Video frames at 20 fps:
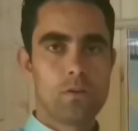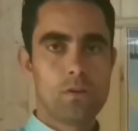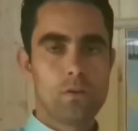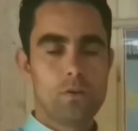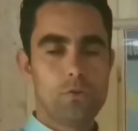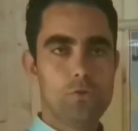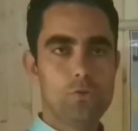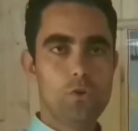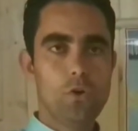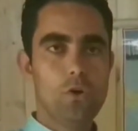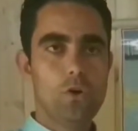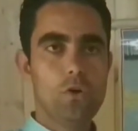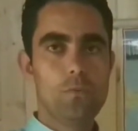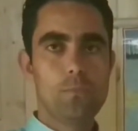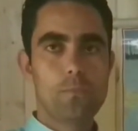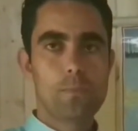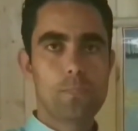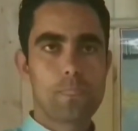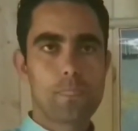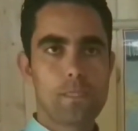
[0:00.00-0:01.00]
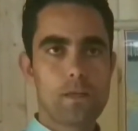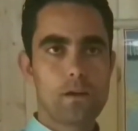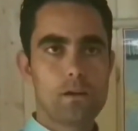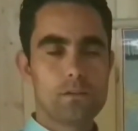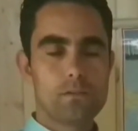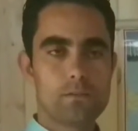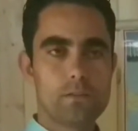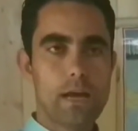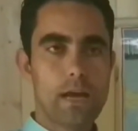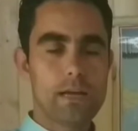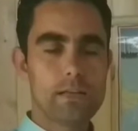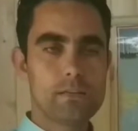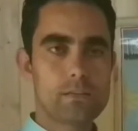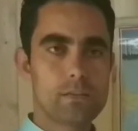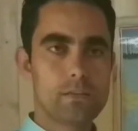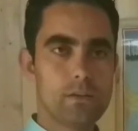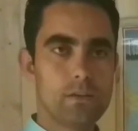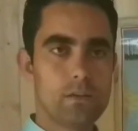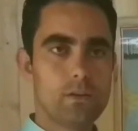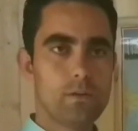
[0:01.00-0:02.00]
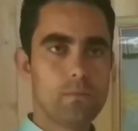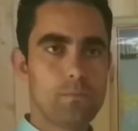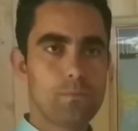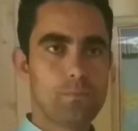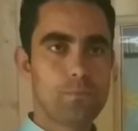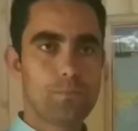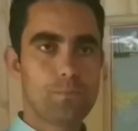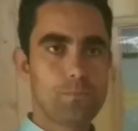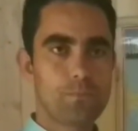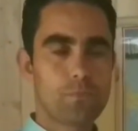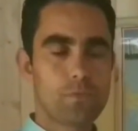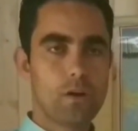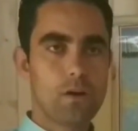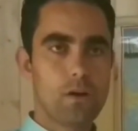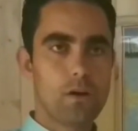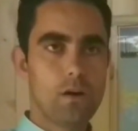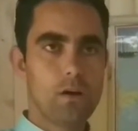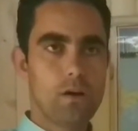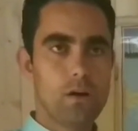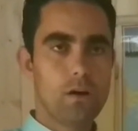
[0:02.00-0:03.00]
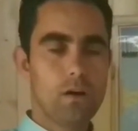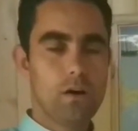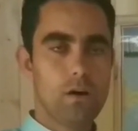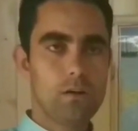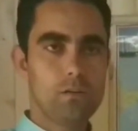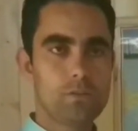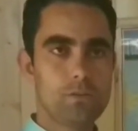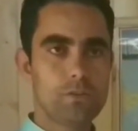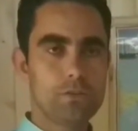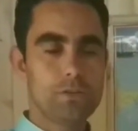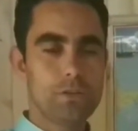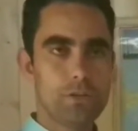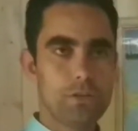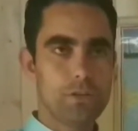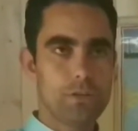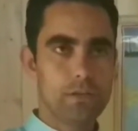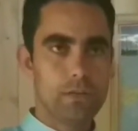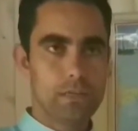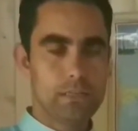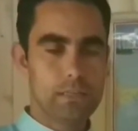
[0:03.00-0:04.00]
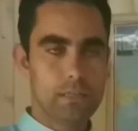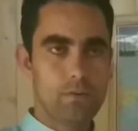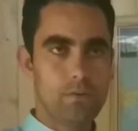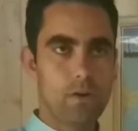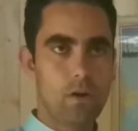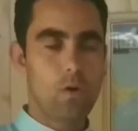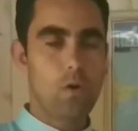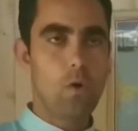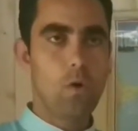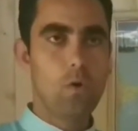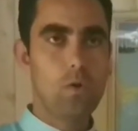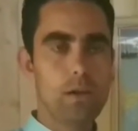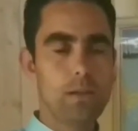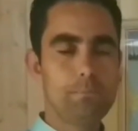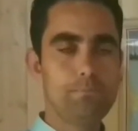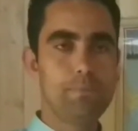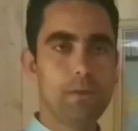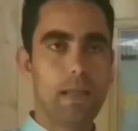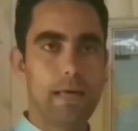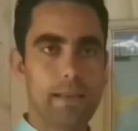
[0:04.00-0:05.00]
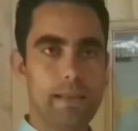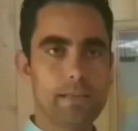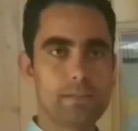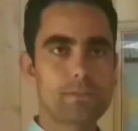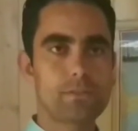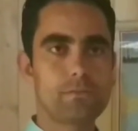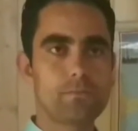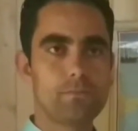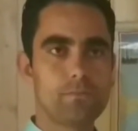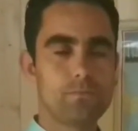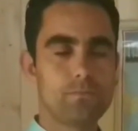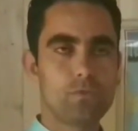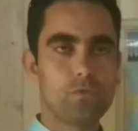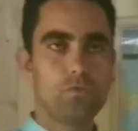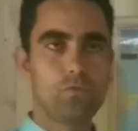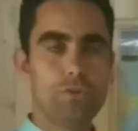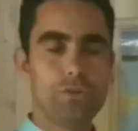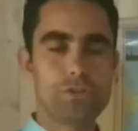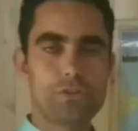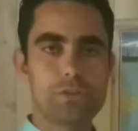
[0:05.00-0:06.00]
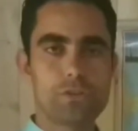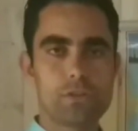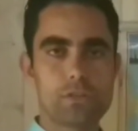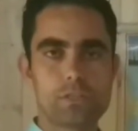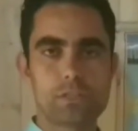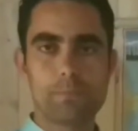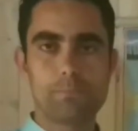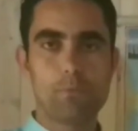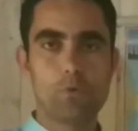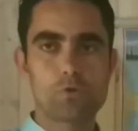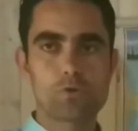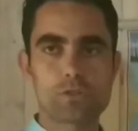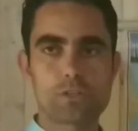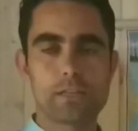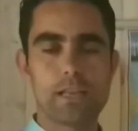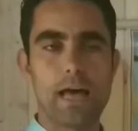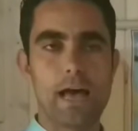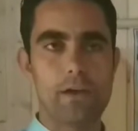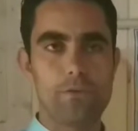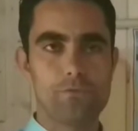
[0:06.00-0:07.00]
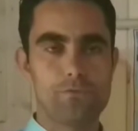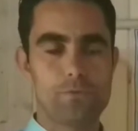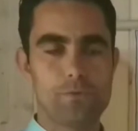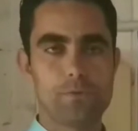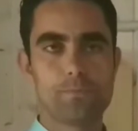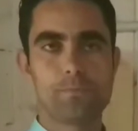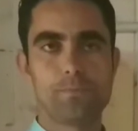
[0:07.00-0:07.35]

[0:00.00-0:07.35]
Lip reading: You know that earth is our only planet which supports life,